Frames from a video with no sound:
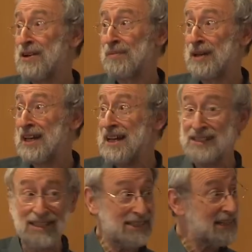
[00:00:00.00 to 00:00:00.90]

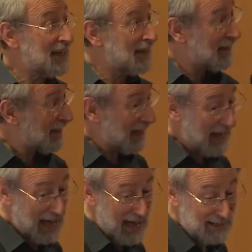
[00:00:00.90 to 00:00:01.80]
complicated
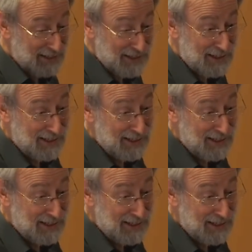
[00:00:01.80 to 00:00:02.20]
and